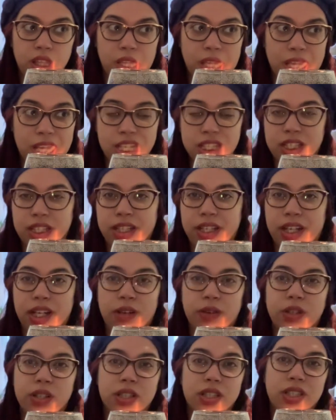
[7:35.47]
is it
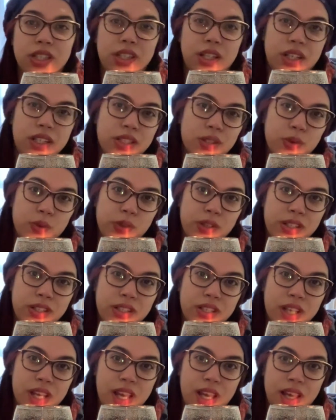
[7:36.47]
guaranteed that it's going
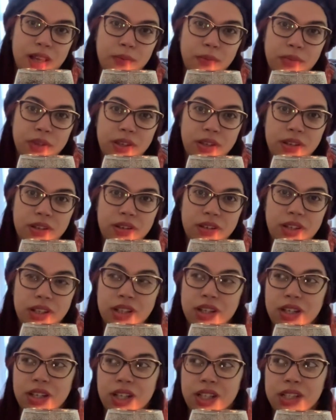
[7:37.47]
to happen in
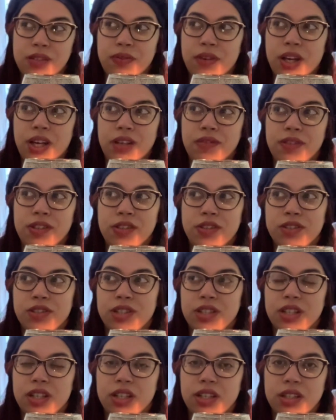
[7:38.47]
the next five
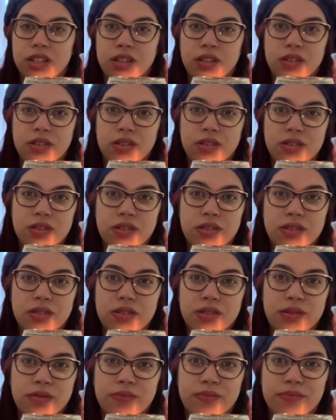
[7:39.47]
years, 10 years?